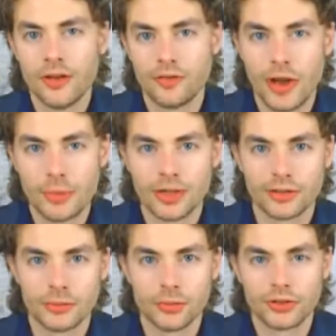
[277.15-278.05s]

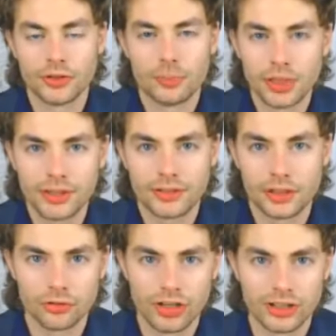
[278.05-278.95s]
feminism, which are
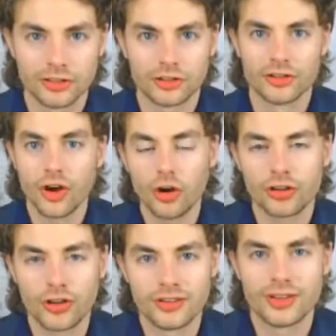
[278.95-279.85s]
political religious
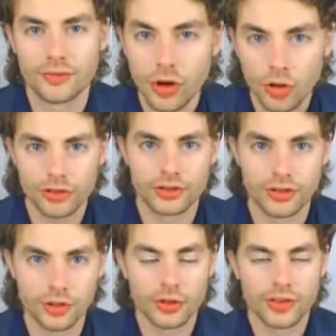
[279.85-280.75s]
doctrines, have nothing
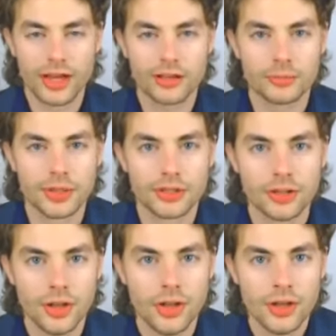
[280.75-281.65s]
to do with hate speech.